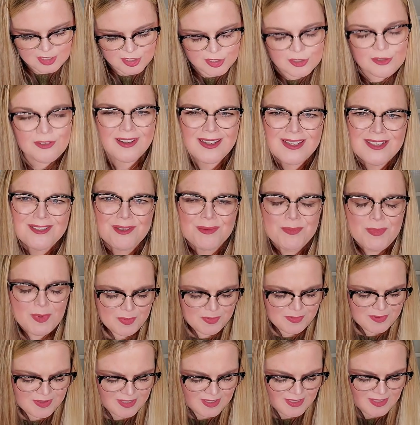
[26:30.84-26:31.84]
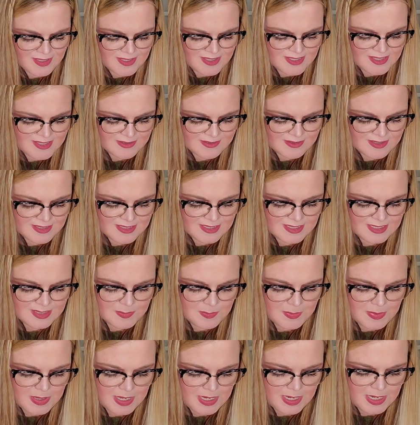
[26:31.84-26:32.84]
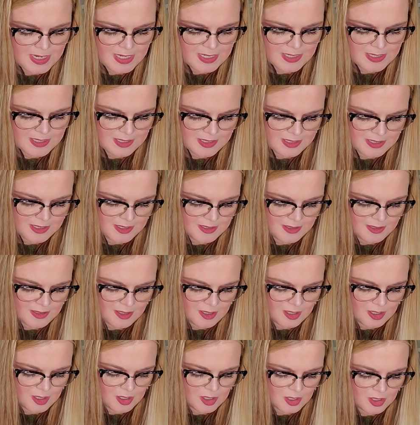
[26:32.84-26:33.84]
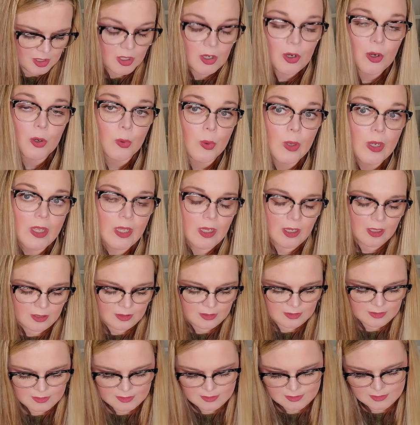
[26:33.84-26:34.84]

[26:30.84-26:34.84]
do you guys remember these? This is made in Korea.